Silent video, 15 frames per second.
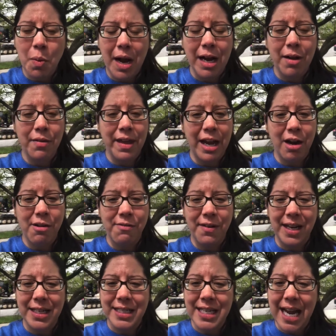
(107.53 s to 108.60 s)
while they are
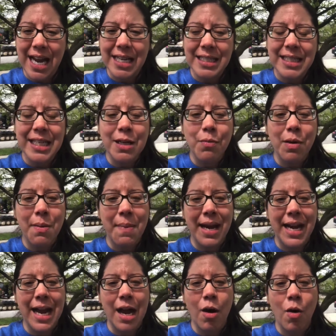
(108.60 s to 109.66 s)
fantastic, we may
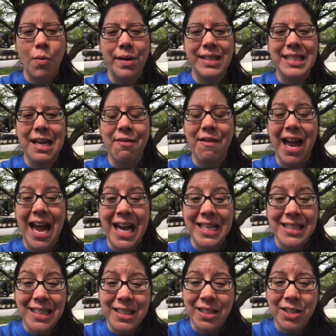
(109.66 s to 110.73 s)
not always have
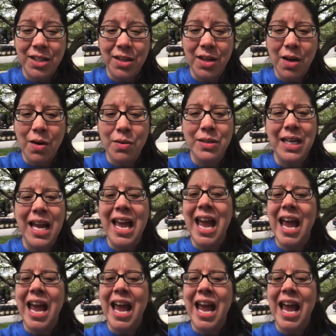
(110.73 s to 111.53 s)
access to those.